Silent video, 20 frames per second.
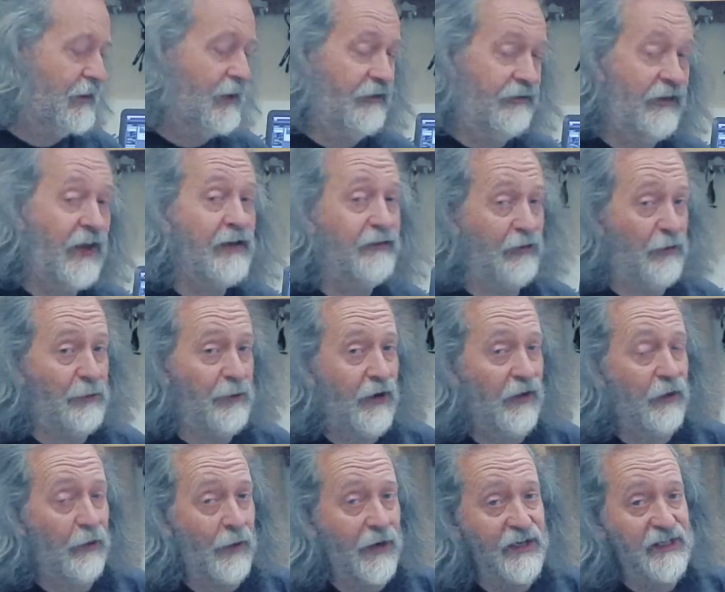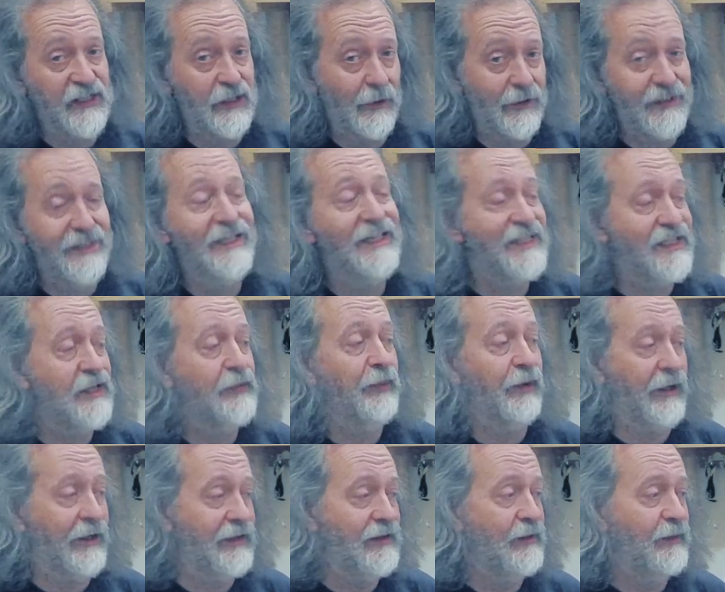Favourite, by the way, is to
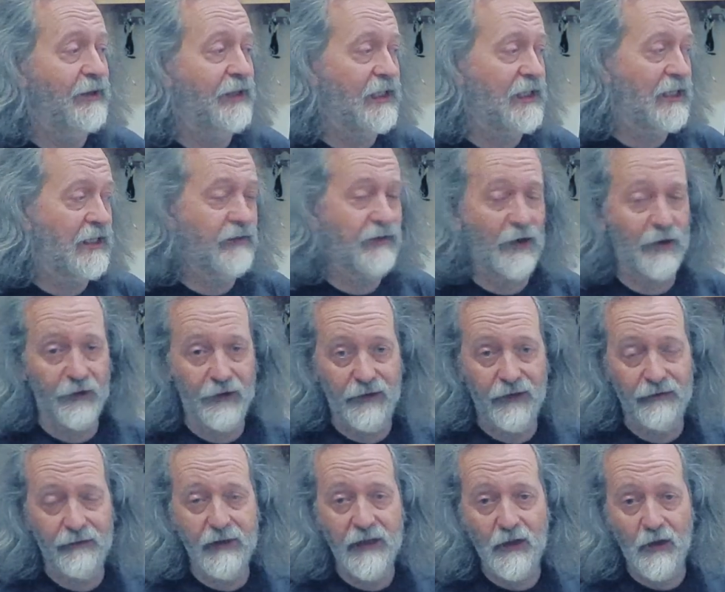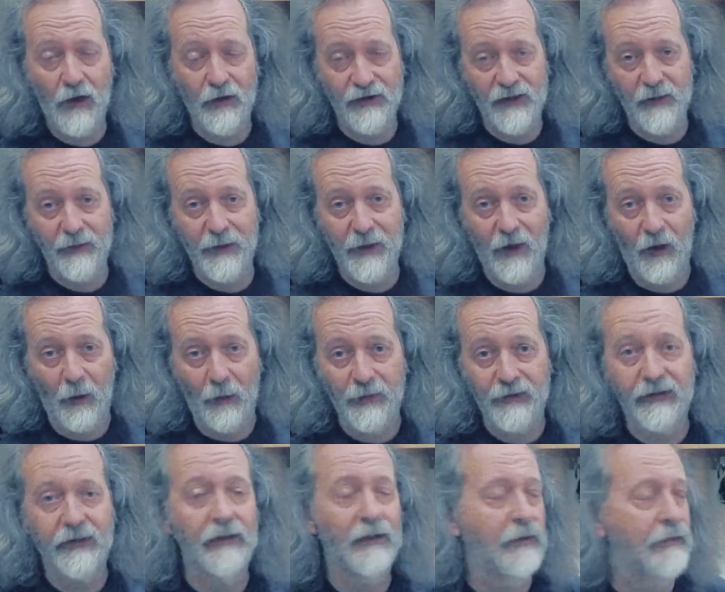anticipate the beginning of those 3 quartet
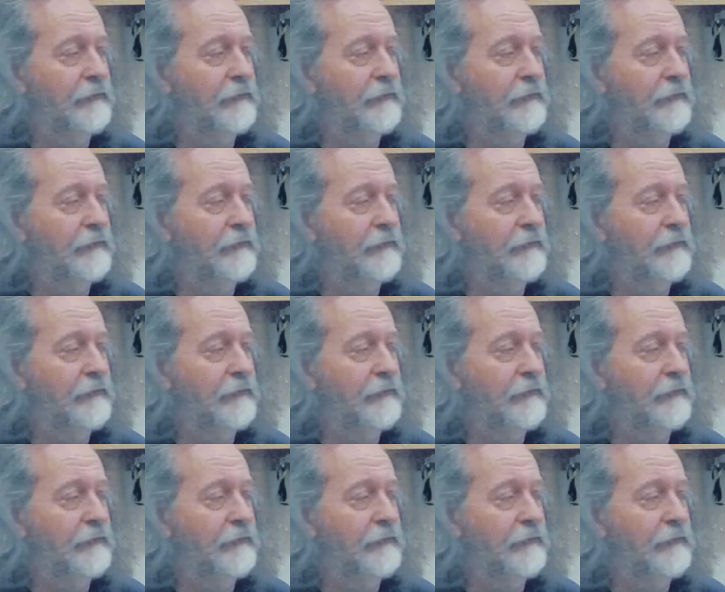pickups.